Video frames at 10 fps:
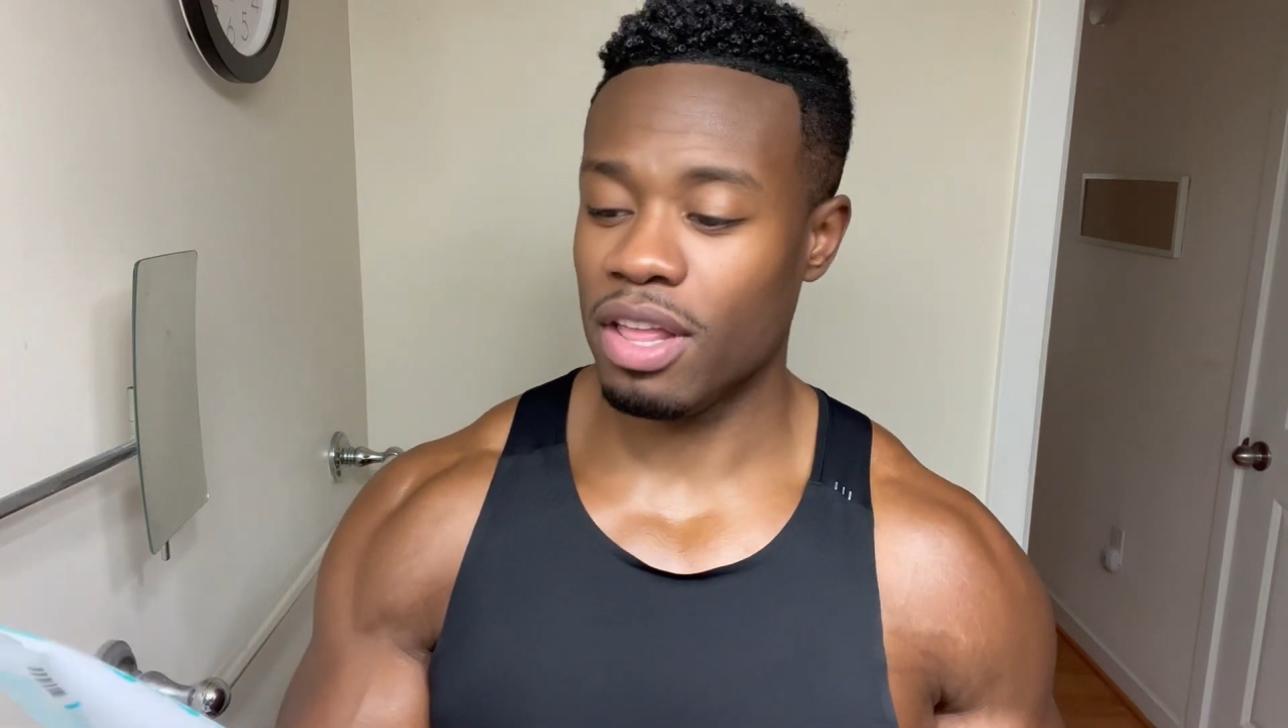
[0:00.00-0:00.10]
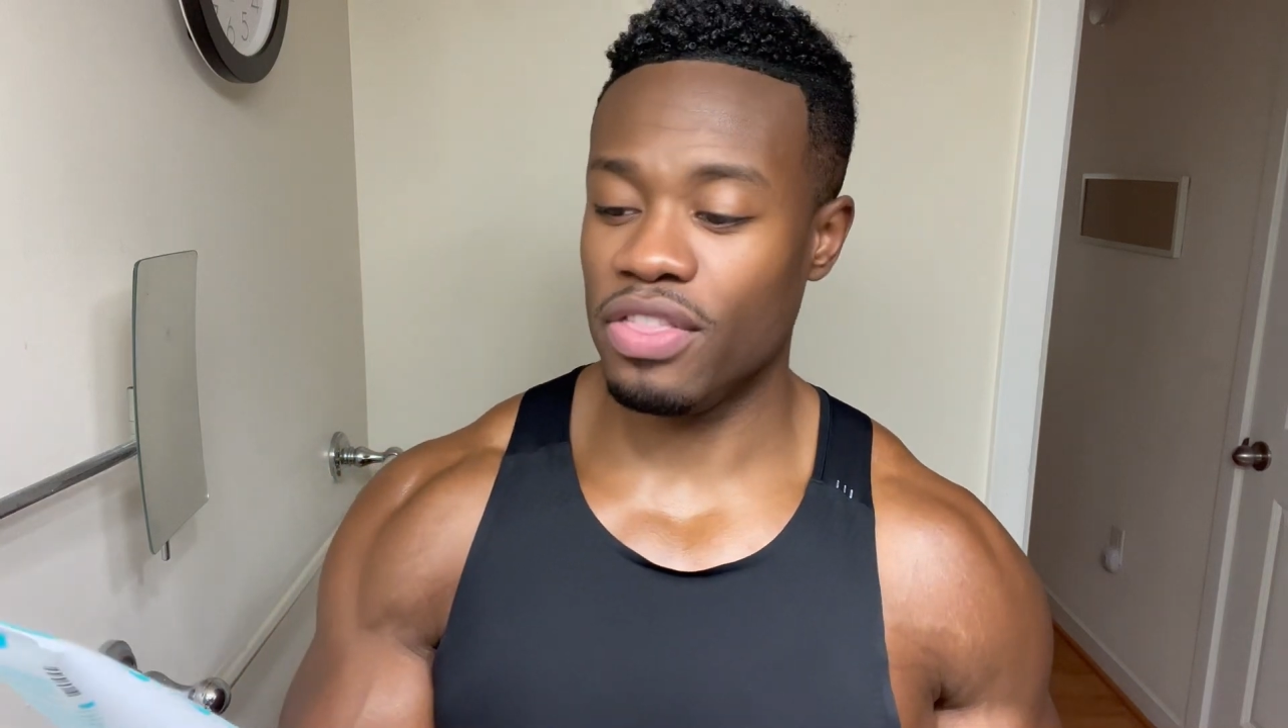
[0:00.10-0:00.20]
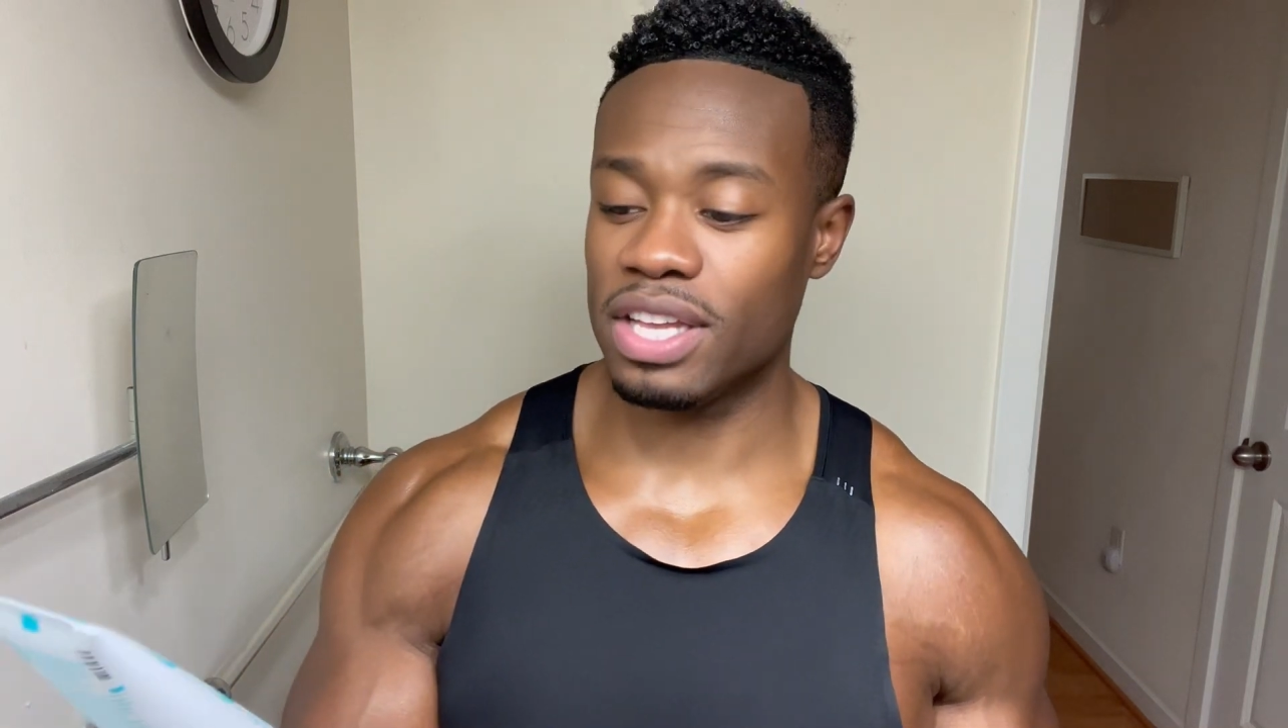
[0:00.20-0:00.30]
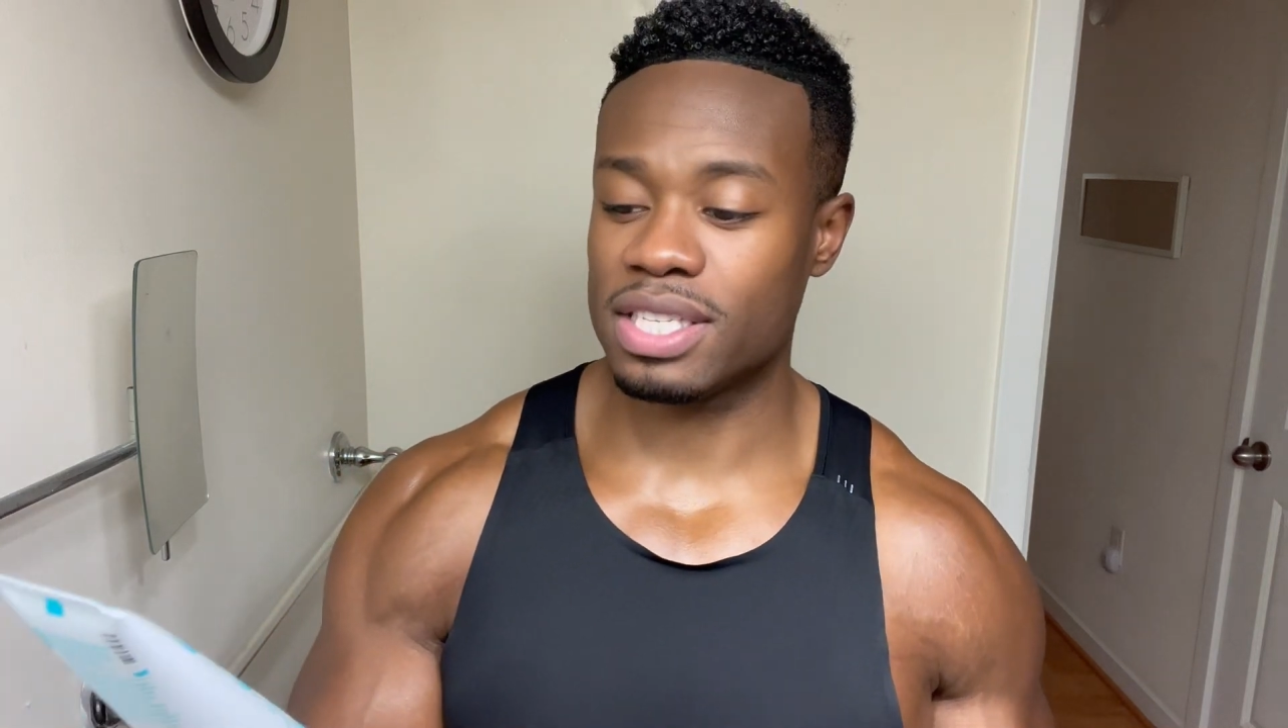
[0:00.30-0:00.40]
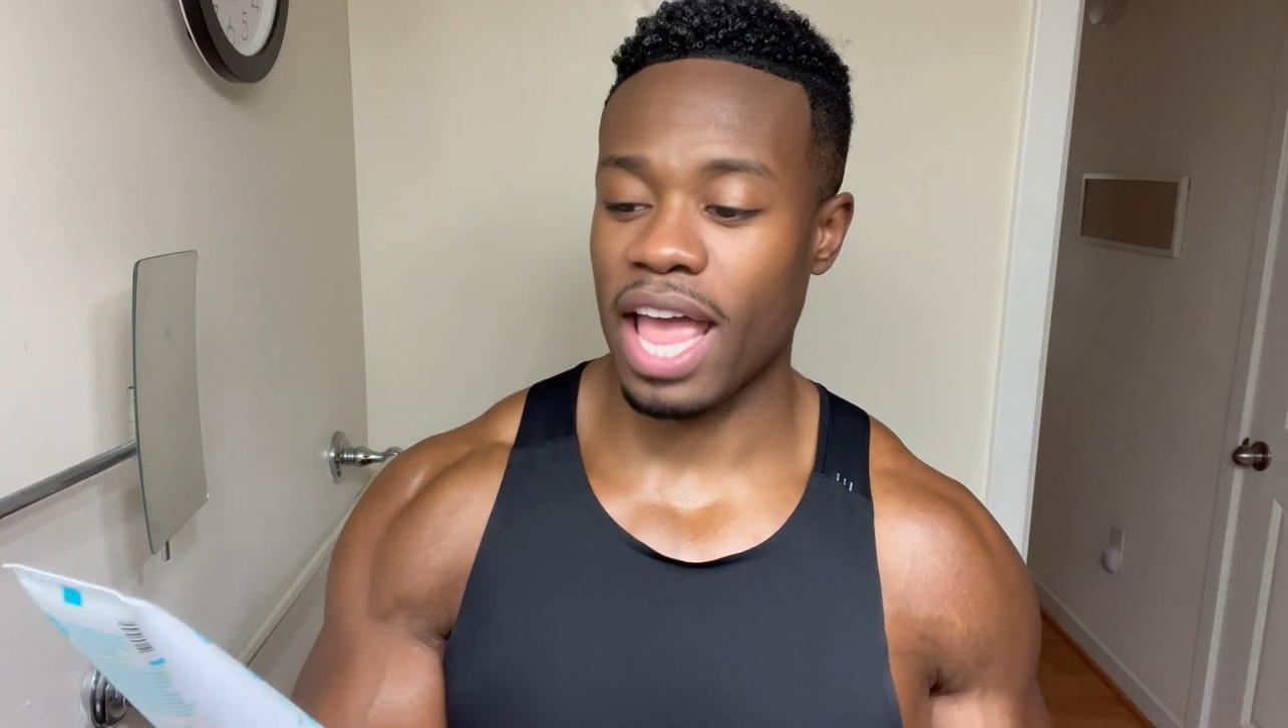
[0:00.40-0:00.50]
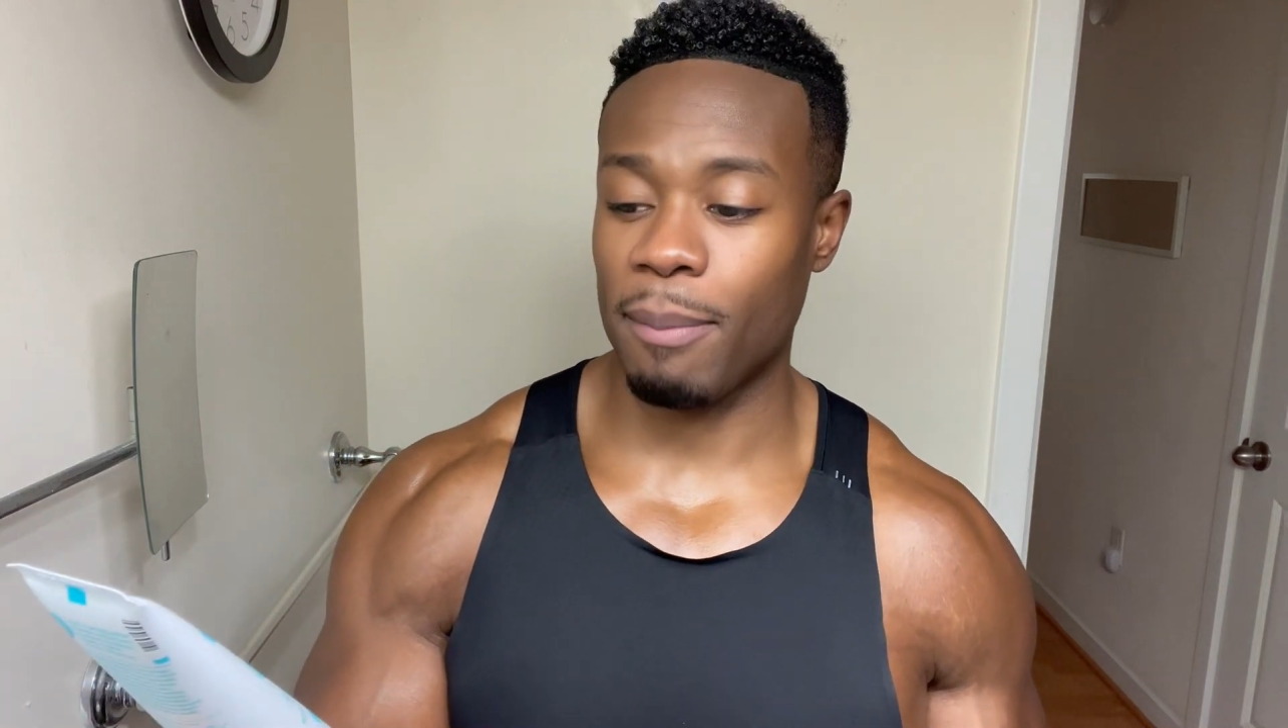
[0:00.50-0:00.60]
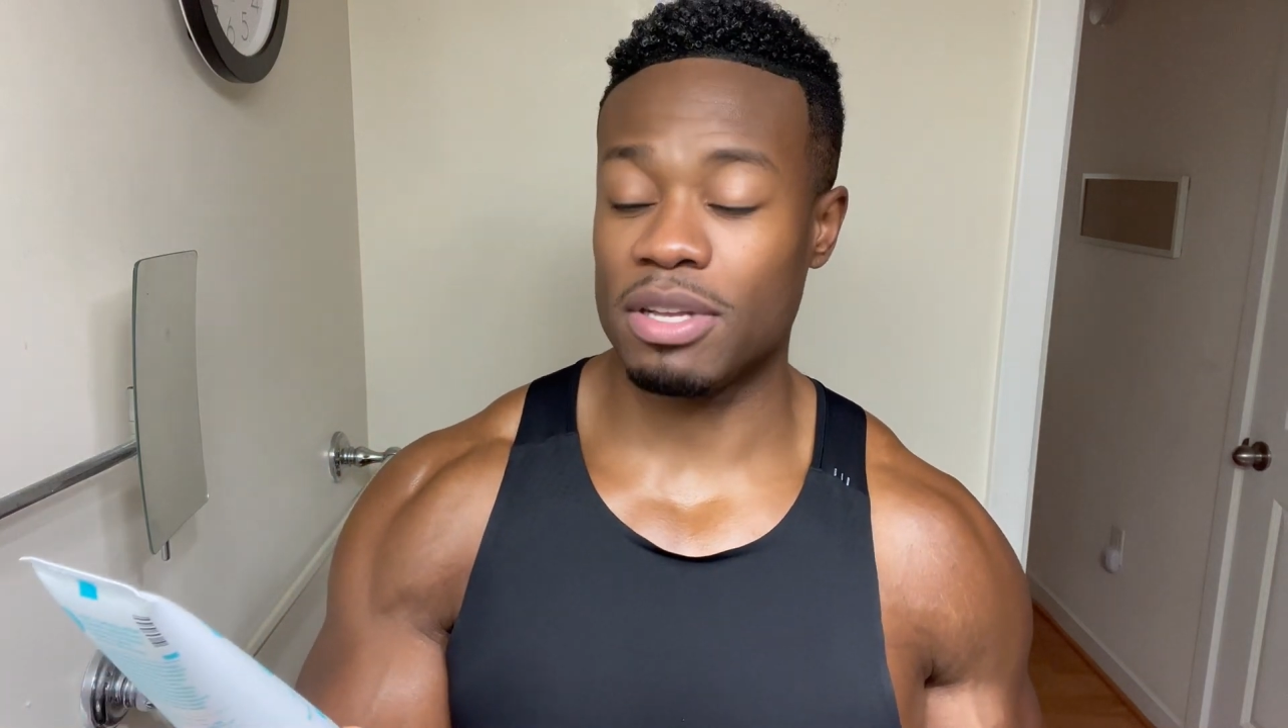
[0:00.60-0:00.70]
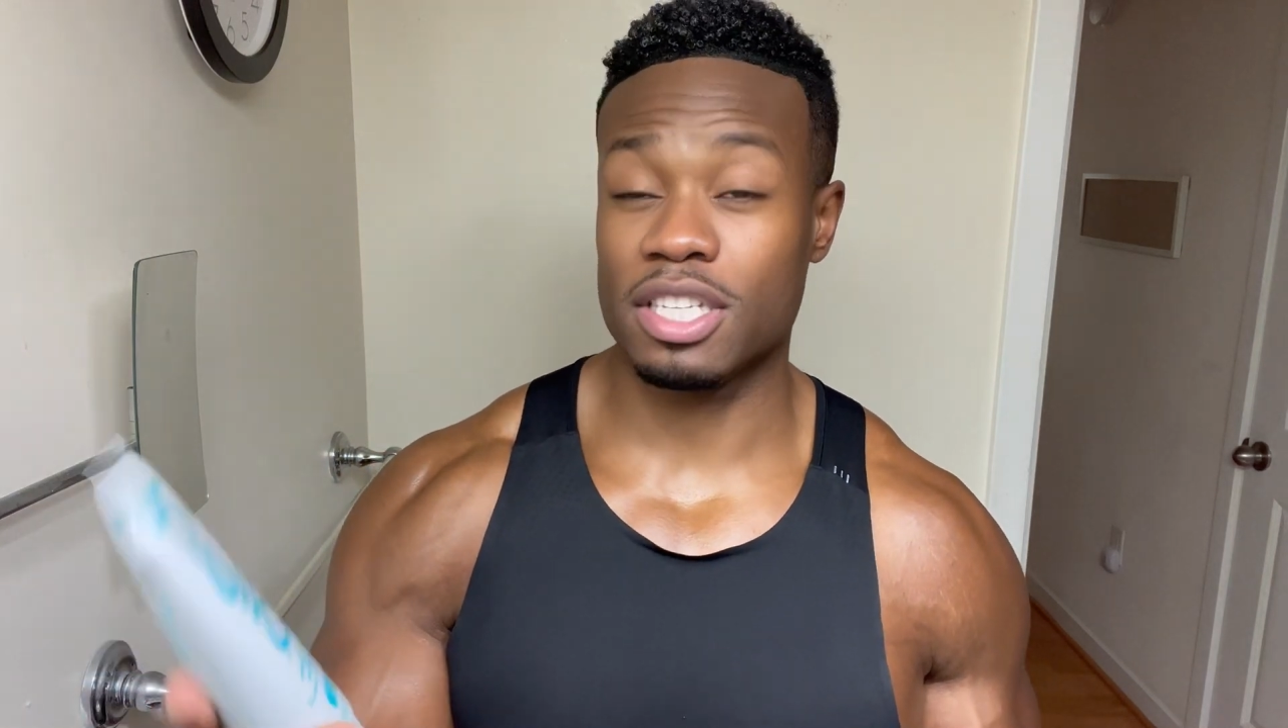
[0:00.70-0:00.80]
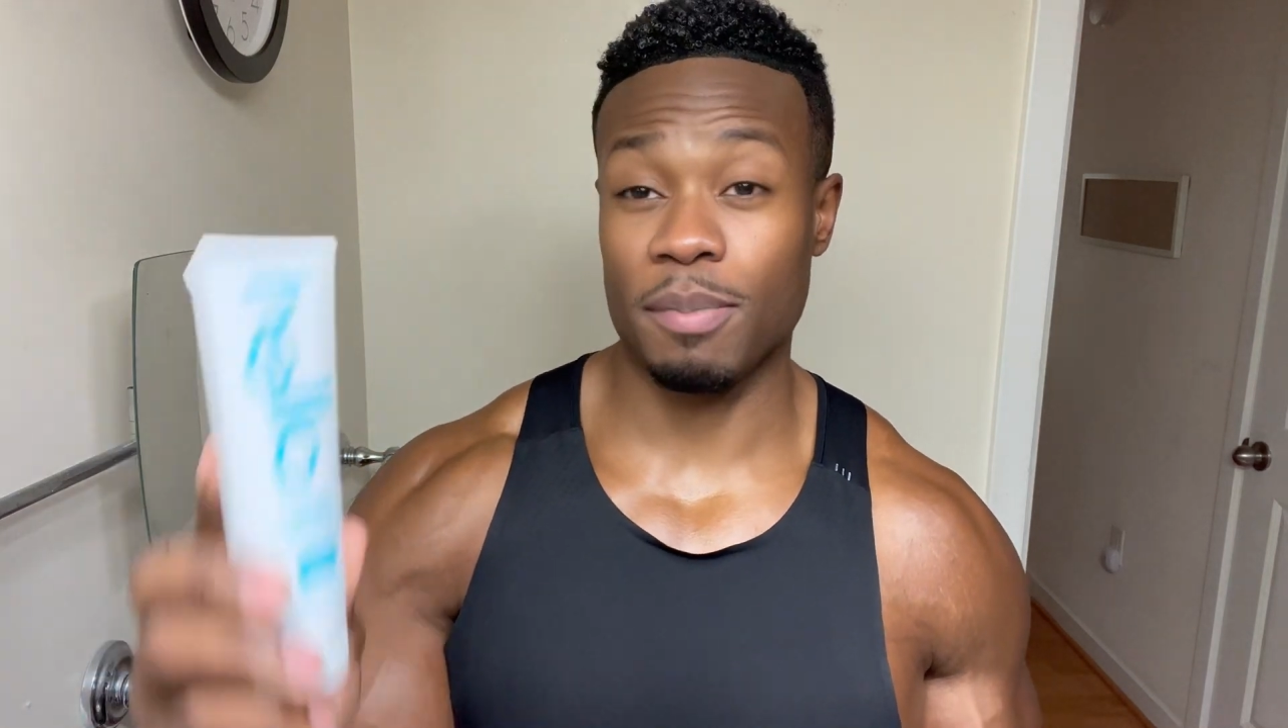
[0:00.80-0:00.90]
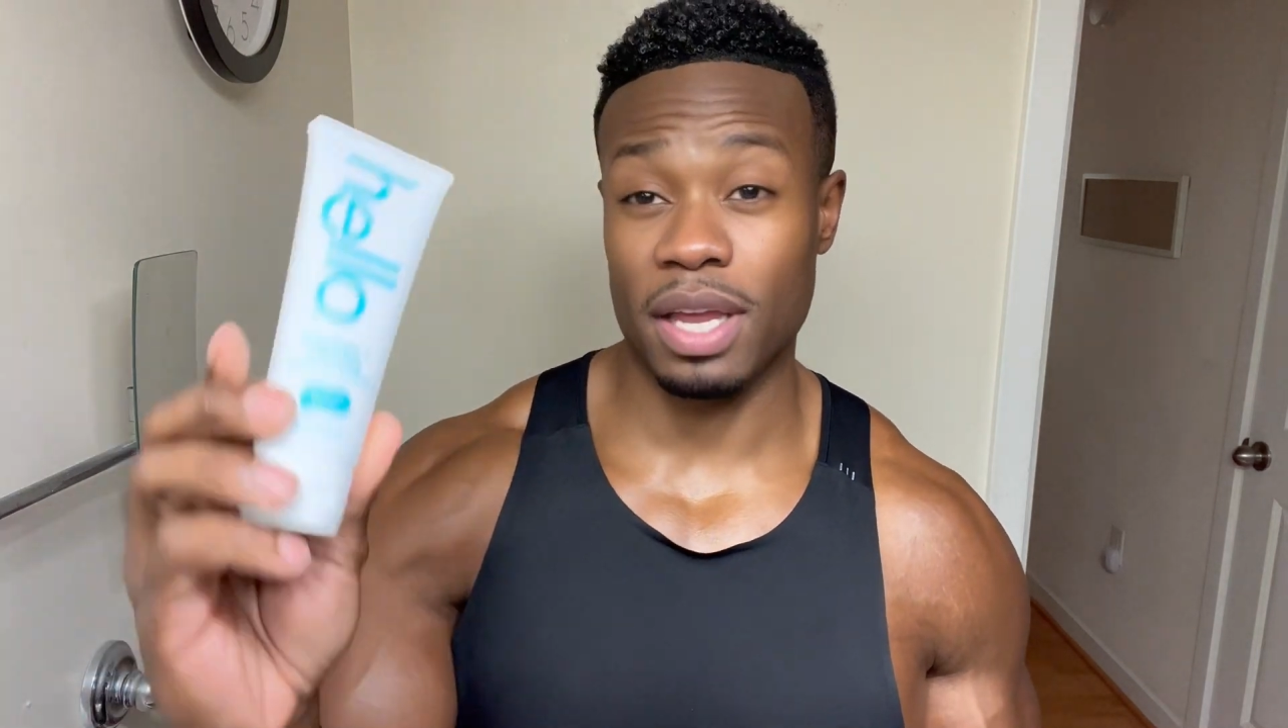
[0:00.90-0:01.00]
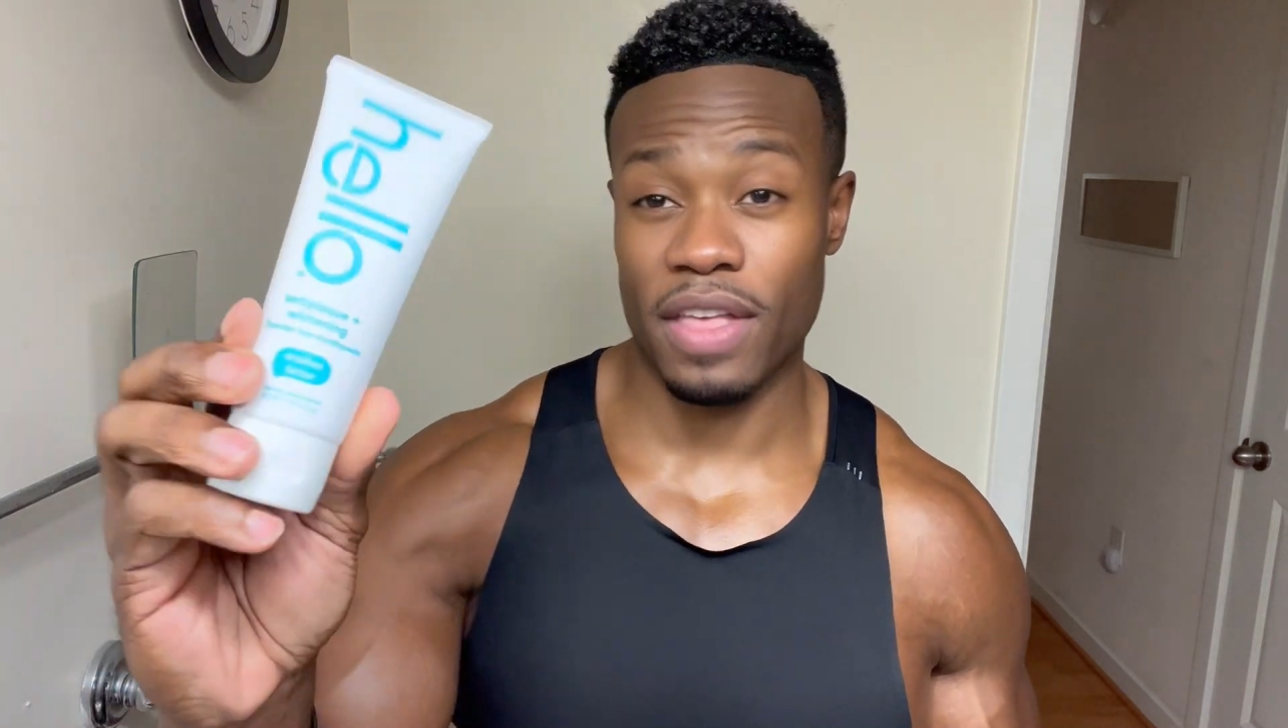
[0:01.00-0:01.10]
This happens to be